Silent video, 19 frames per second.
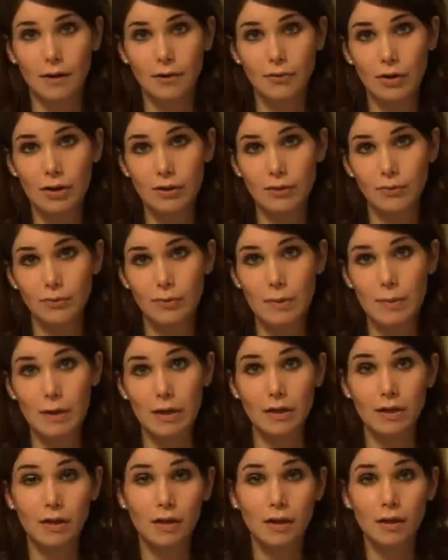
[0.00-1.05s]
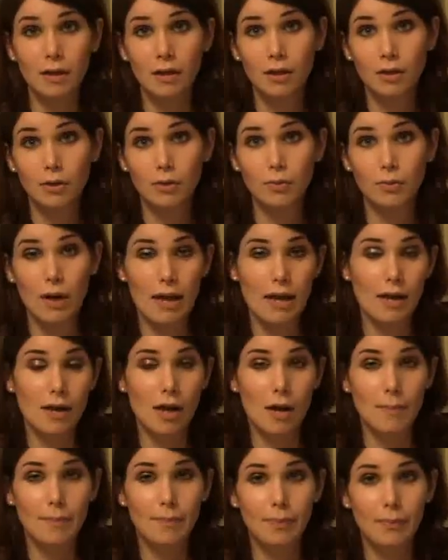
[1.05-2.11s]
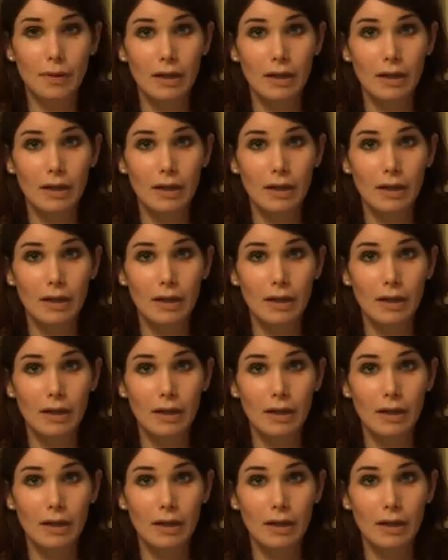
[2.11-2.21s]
trans women who ended up